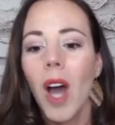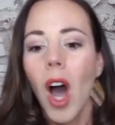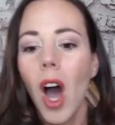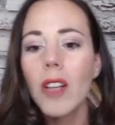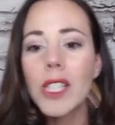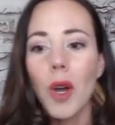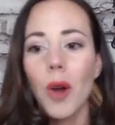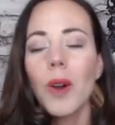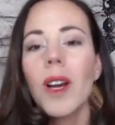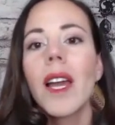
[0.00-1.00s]

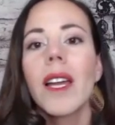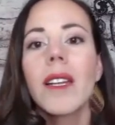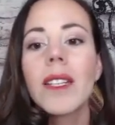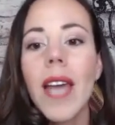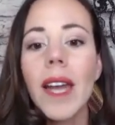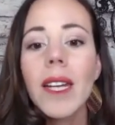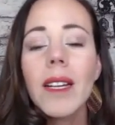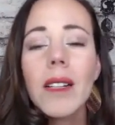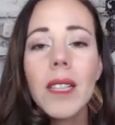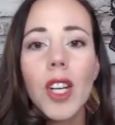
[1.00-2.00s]
Also, getting
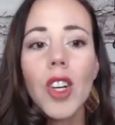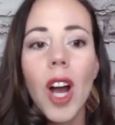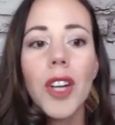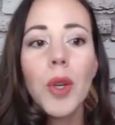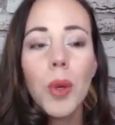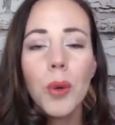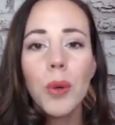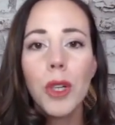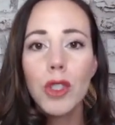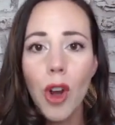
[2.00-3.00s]
clear on who
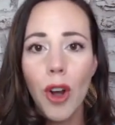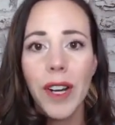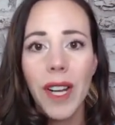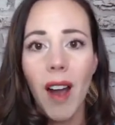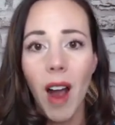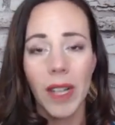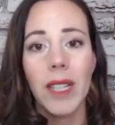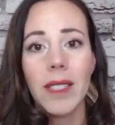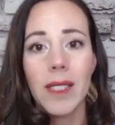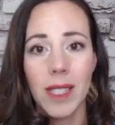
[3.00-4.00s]
your target
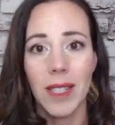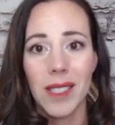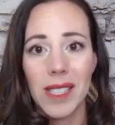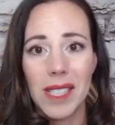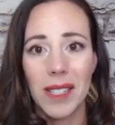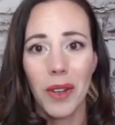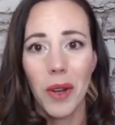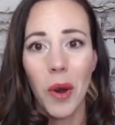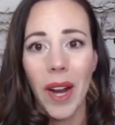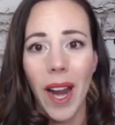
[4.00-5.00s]
audience is.
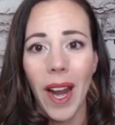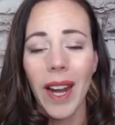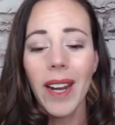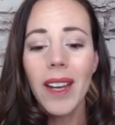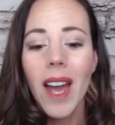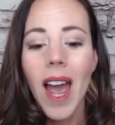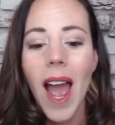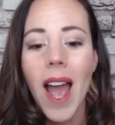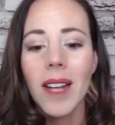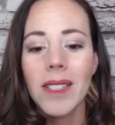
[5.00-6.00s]
Okay.
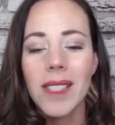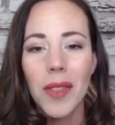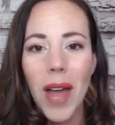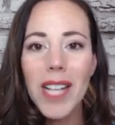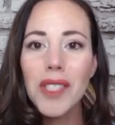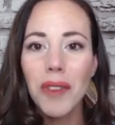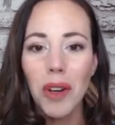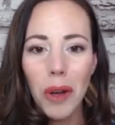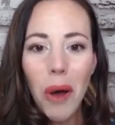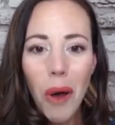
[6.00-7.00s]
And that's for
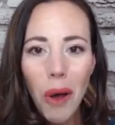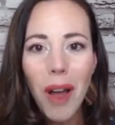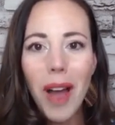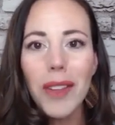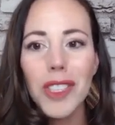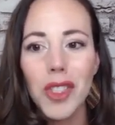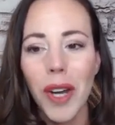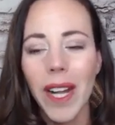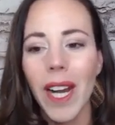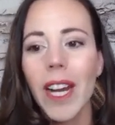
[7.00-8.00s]
a whole other
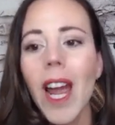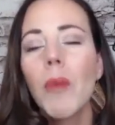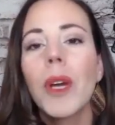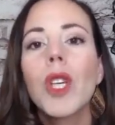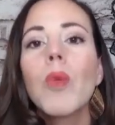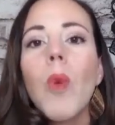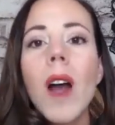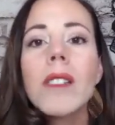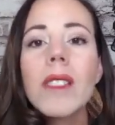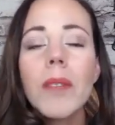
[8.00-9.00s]
training, but you
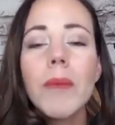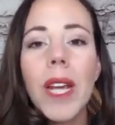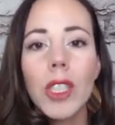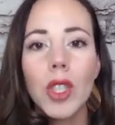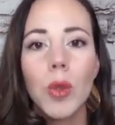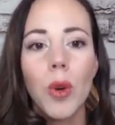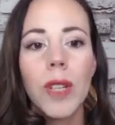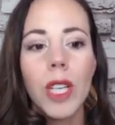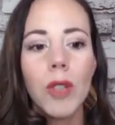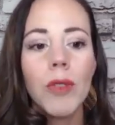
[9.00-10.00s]
want to make sure
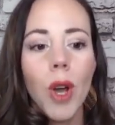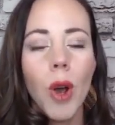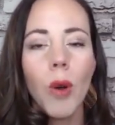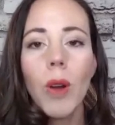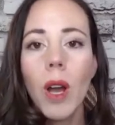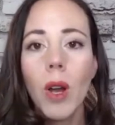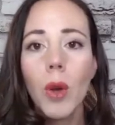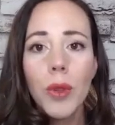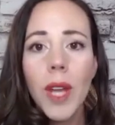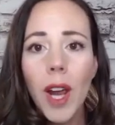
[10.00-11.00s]
that you know
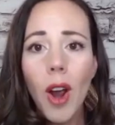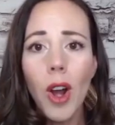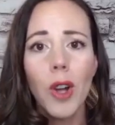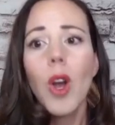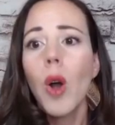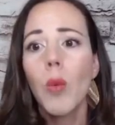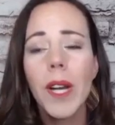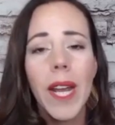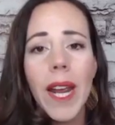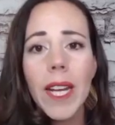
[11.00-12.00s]
who they are.
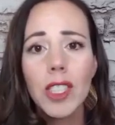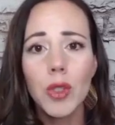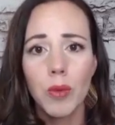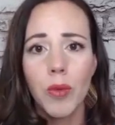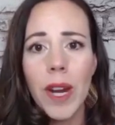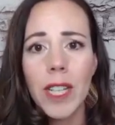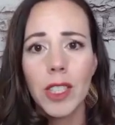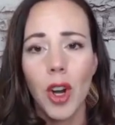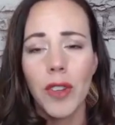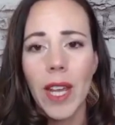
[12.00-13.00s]
What age
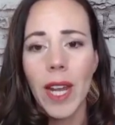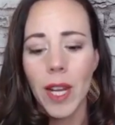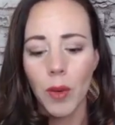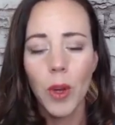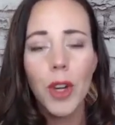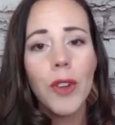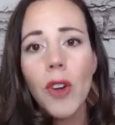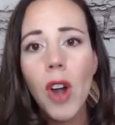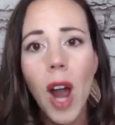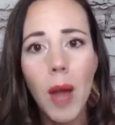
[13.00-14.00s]
range are they in? What are
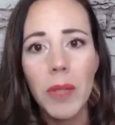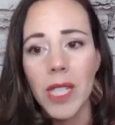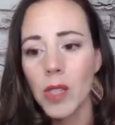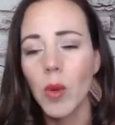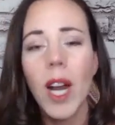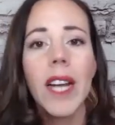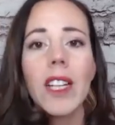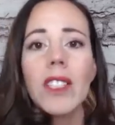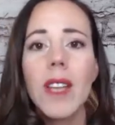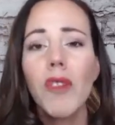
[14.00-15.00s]
their hobbies? What
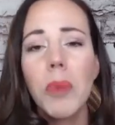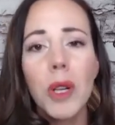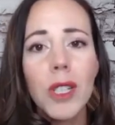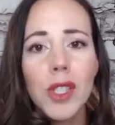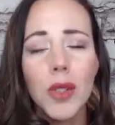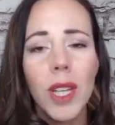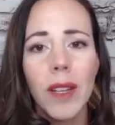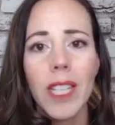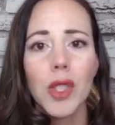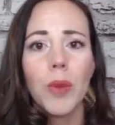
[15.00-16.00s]
kinds of books do they
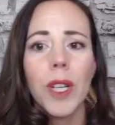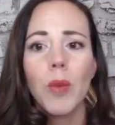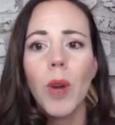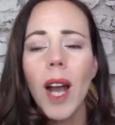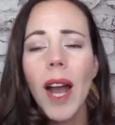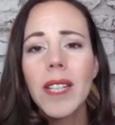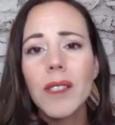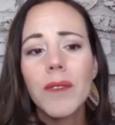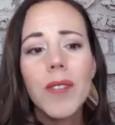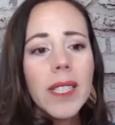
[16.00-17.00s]
like to read? What kinds
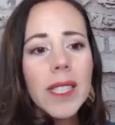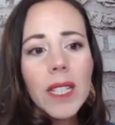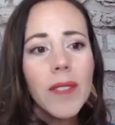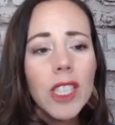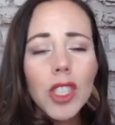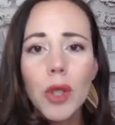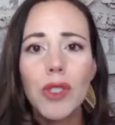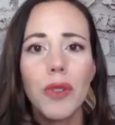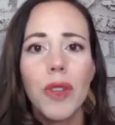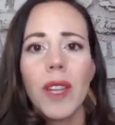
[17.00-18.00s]
of TV
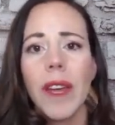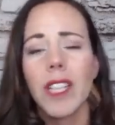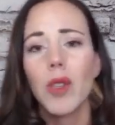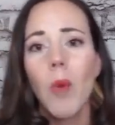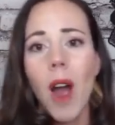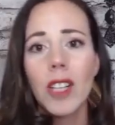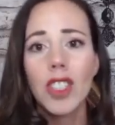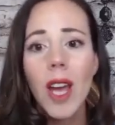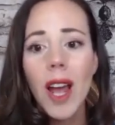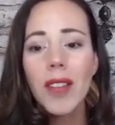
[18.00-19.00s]
shows do they like to watch?
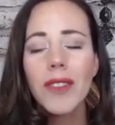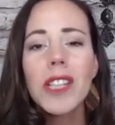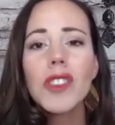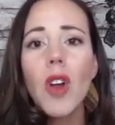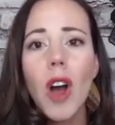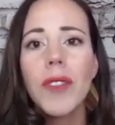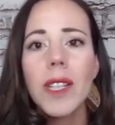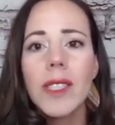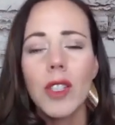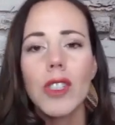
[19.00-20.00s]
These are all
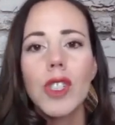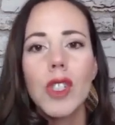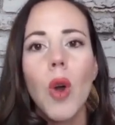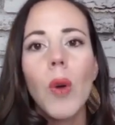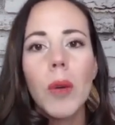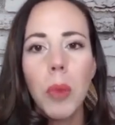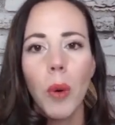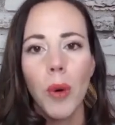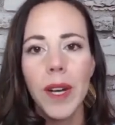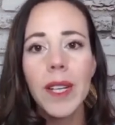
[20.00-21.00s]
things that are so
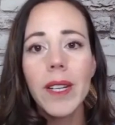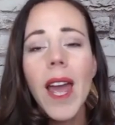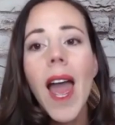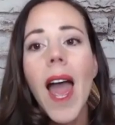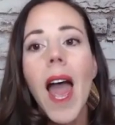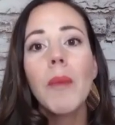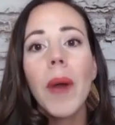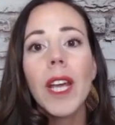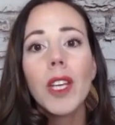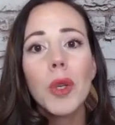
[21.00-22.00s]
important. And
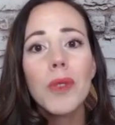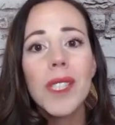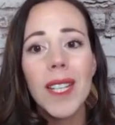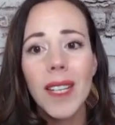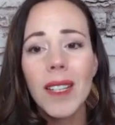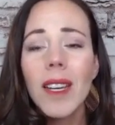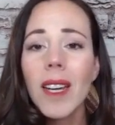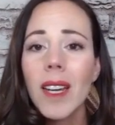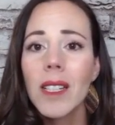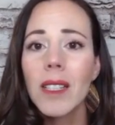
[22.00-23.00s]
by using
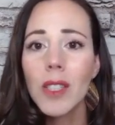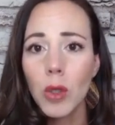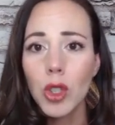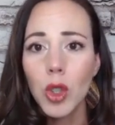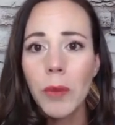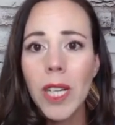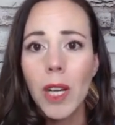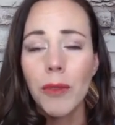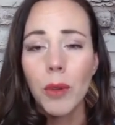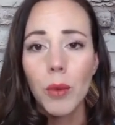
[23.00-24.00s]
social
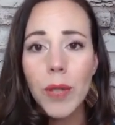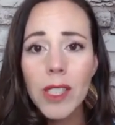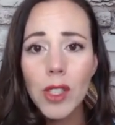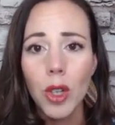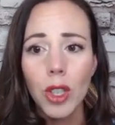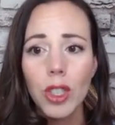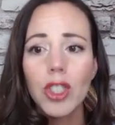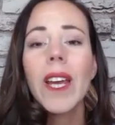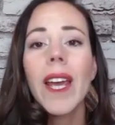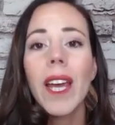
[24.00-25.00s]
media for
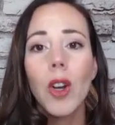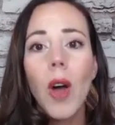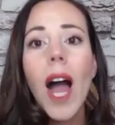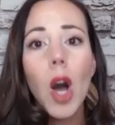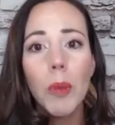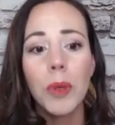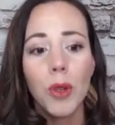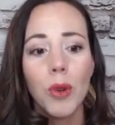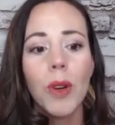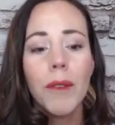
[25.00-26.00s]
research, it'll help
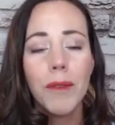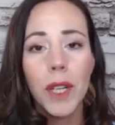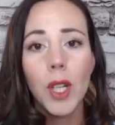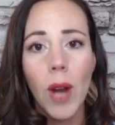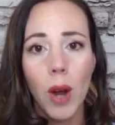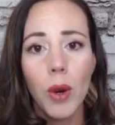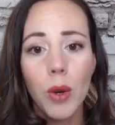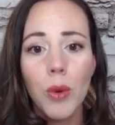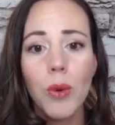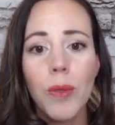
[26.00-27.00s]
you figure out
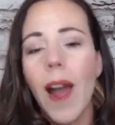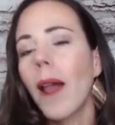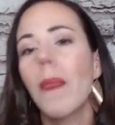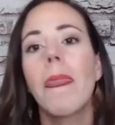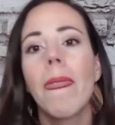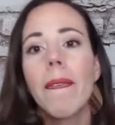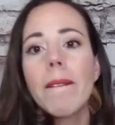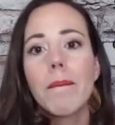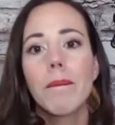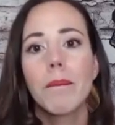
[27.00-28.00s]
who that
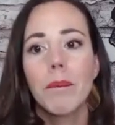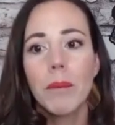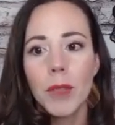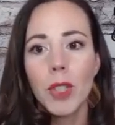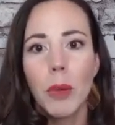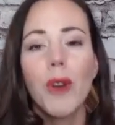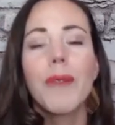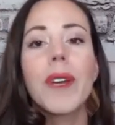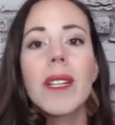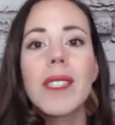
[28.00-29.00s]

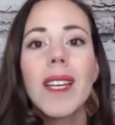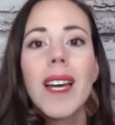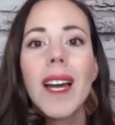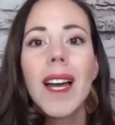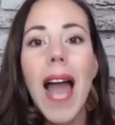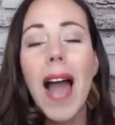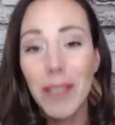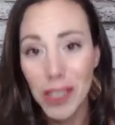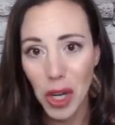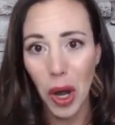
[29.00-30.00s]
perfect
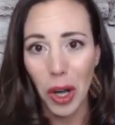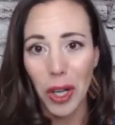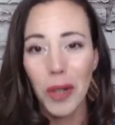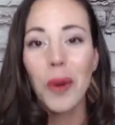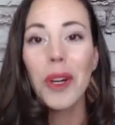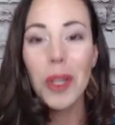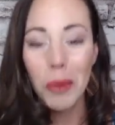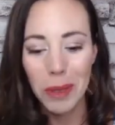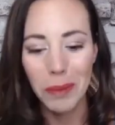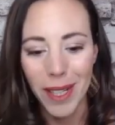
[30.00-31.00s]
avatar or
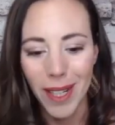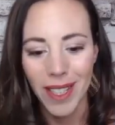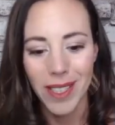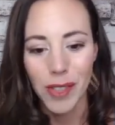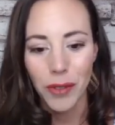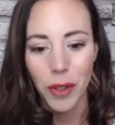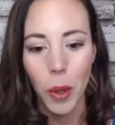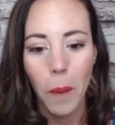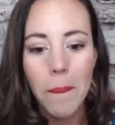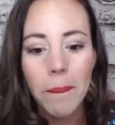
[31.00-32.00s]
human being is for you.